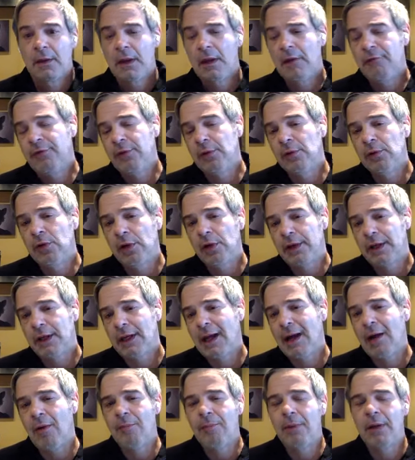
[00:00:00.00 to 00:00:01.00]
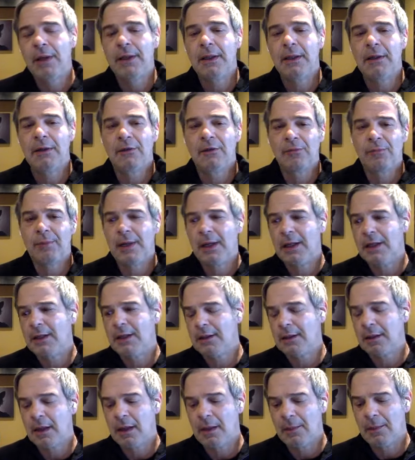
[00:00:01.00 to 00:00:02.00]
if you look at how money is made,
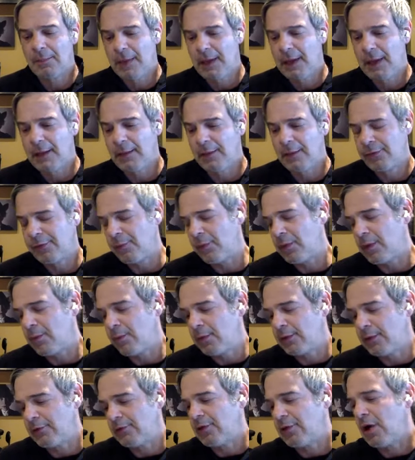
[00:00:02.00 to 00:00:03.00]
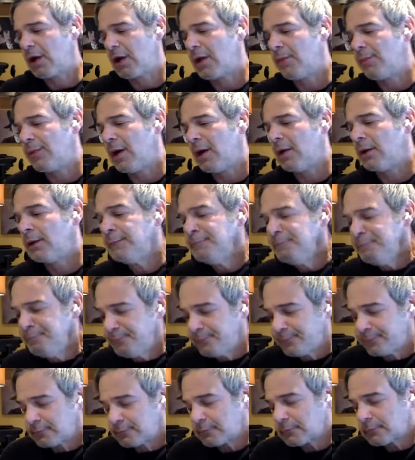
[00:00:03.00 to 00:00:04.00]
it uh, made. So what when you talk about
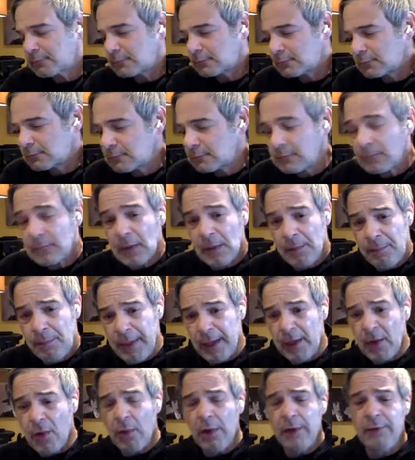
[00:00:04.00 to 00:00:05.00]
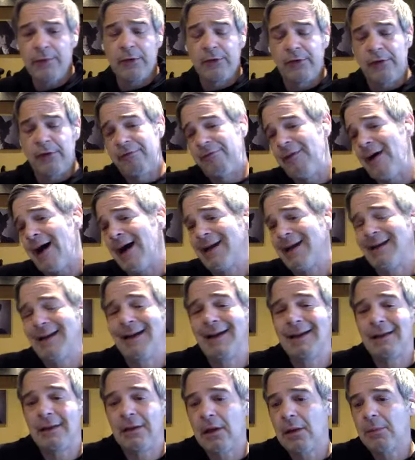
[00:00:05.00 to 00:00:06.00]
Bitcoin, there's a
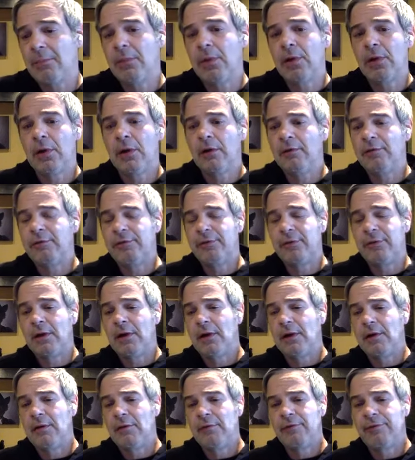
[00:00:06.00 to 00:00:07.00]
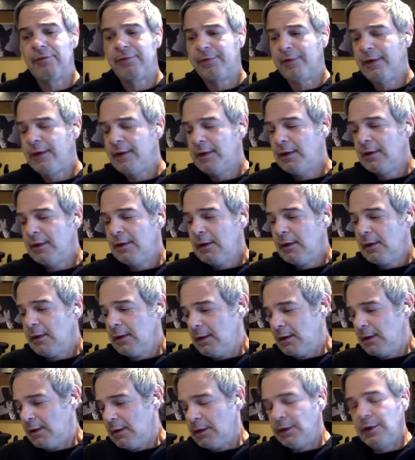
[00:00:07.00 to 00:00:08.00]
finite number of of
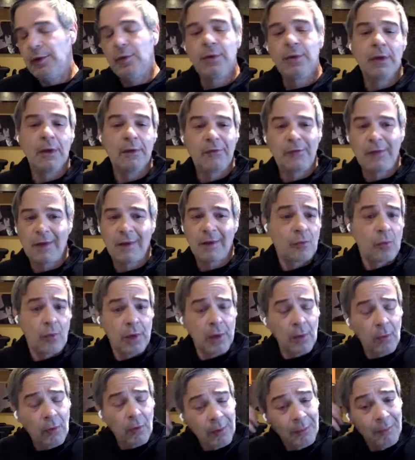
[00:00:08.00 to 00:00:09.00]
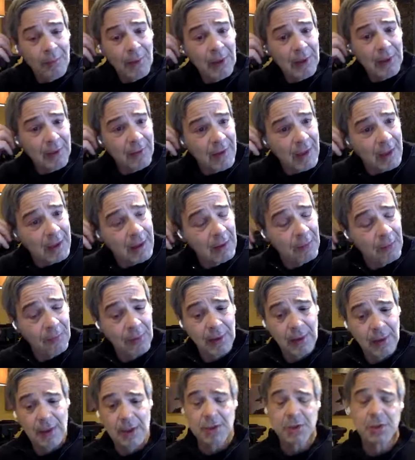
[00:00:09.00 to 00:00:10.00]
units at 21 million that can
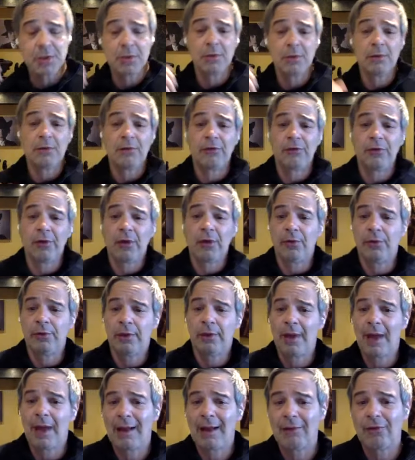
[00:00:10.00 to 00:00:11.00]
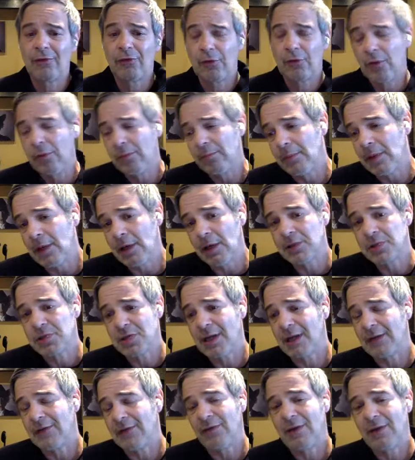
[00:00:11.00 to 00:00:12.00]
be issued. So not so much.
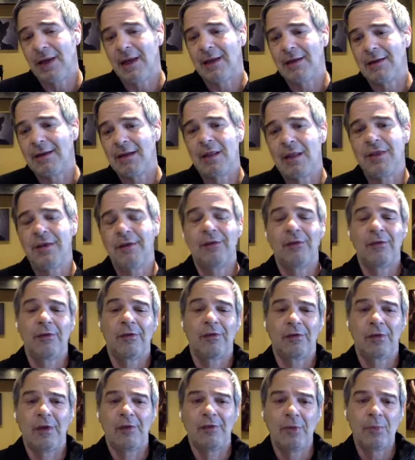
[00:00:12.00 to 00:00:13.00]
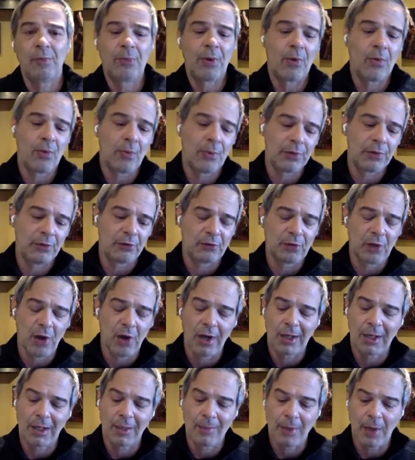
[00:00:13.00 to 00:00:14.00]
That's the antithesis of it. But when you
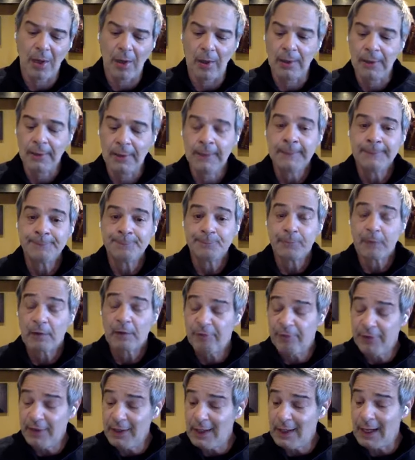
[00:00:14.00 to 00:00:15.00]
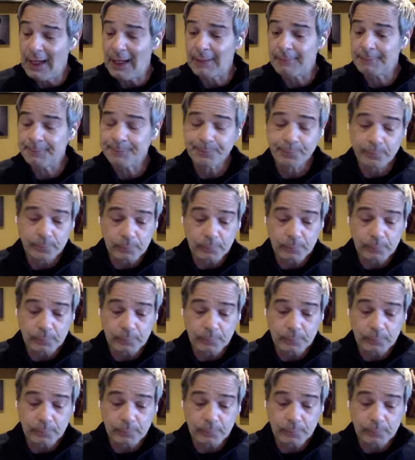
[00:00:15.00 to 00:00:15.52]
talk about fiat,